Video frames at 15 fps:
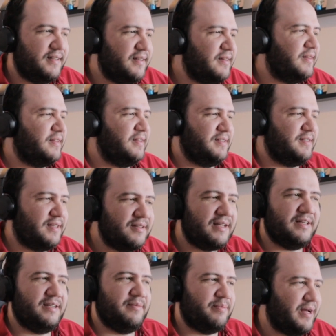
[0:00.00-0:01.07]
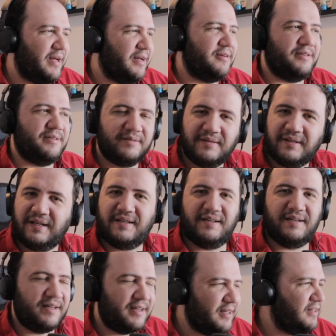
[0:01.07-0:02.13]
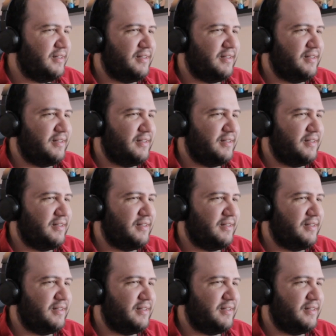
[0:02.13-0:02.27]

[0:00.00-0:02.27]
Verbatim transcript: This sounds like a banger, like a hit.